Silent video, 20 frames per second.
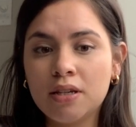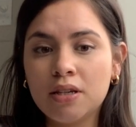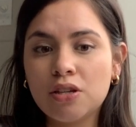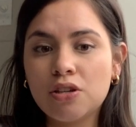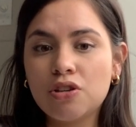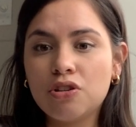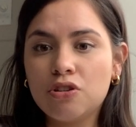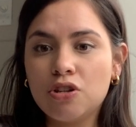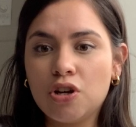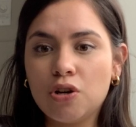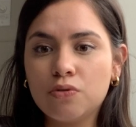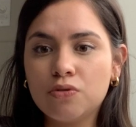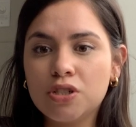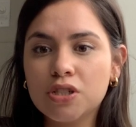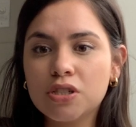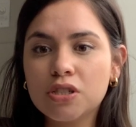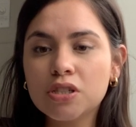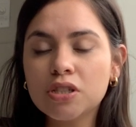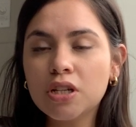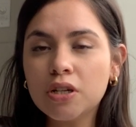you know,
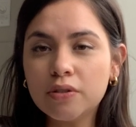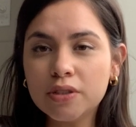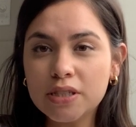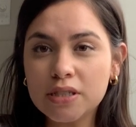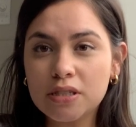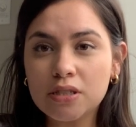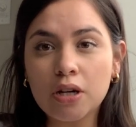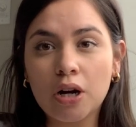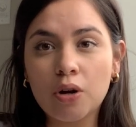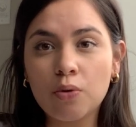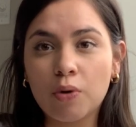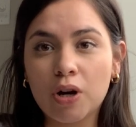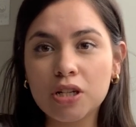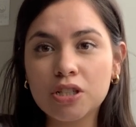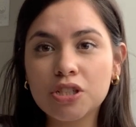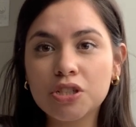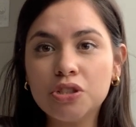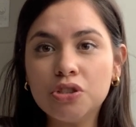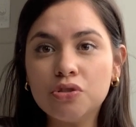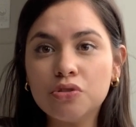just slowly start
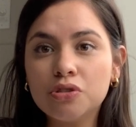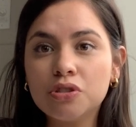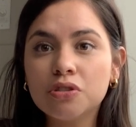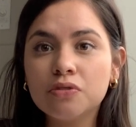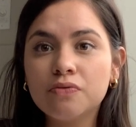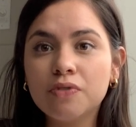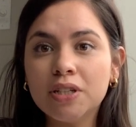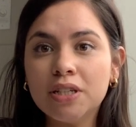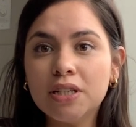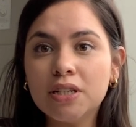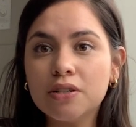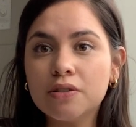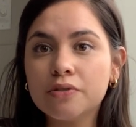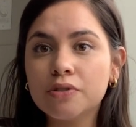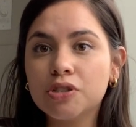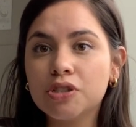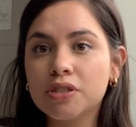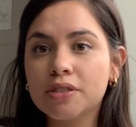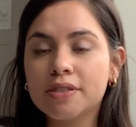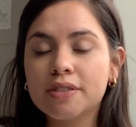watching YouTube
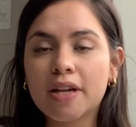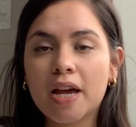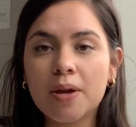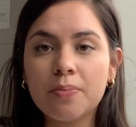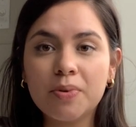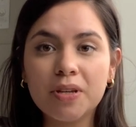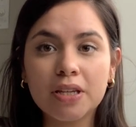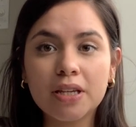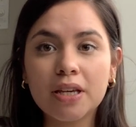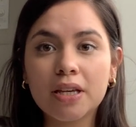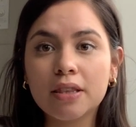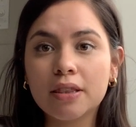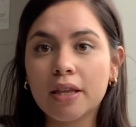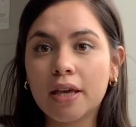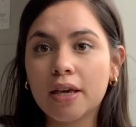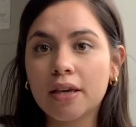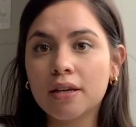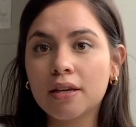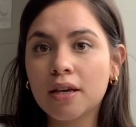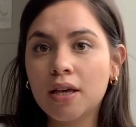videos, just typing in
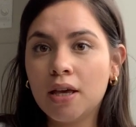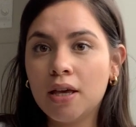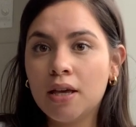like